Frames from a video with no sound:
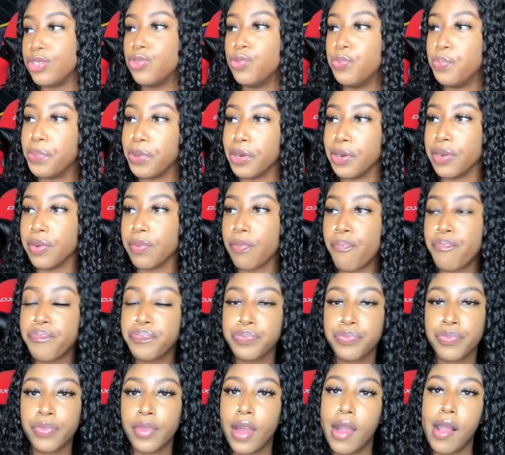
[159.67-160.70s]
super
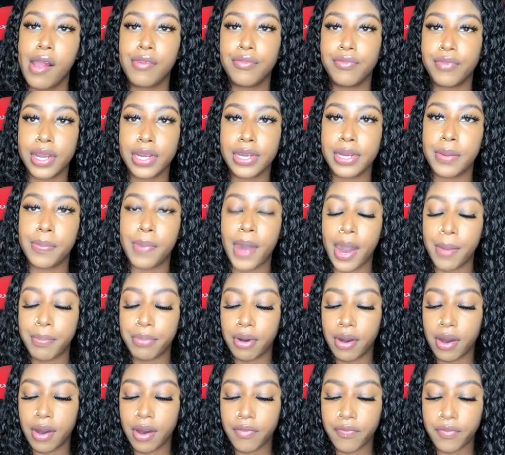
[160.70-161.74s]
ready to pop
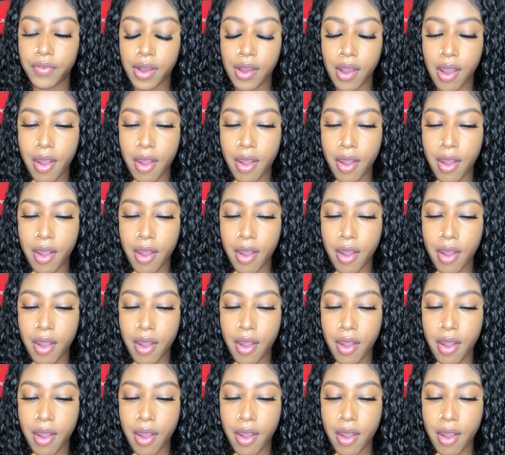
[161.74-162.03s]
off.